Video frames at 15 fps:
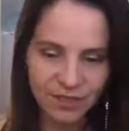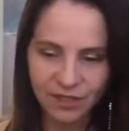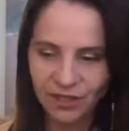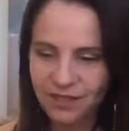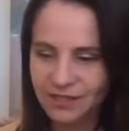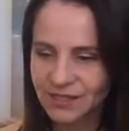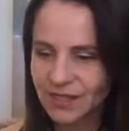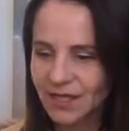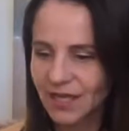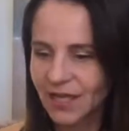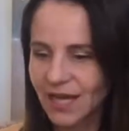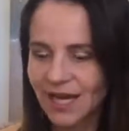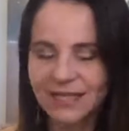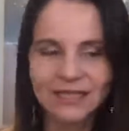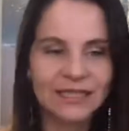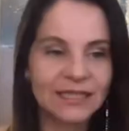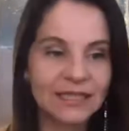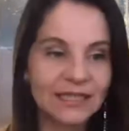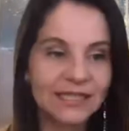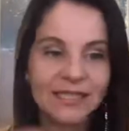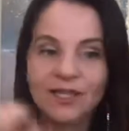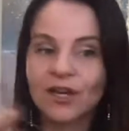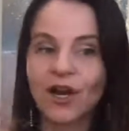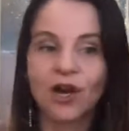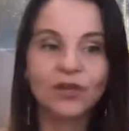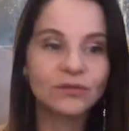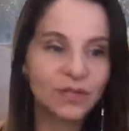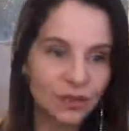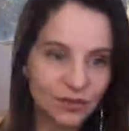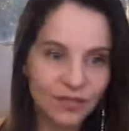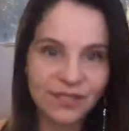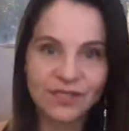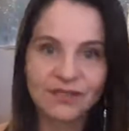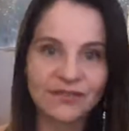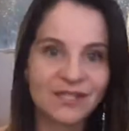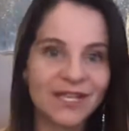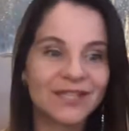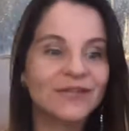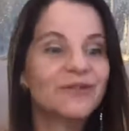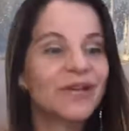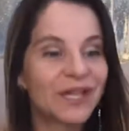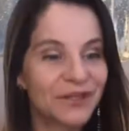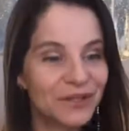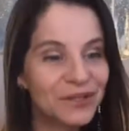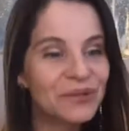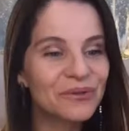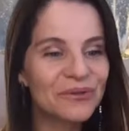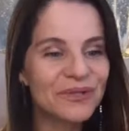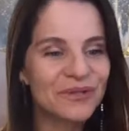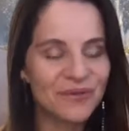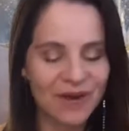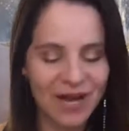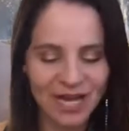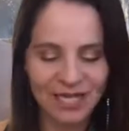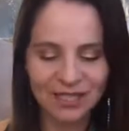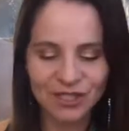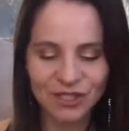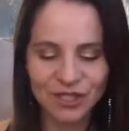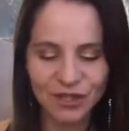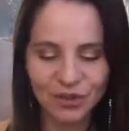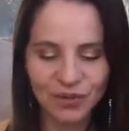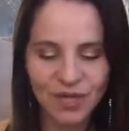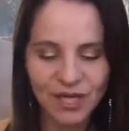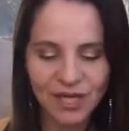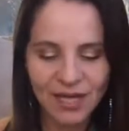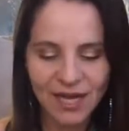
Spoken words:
because I didn't list all the crystals that you can use, right? So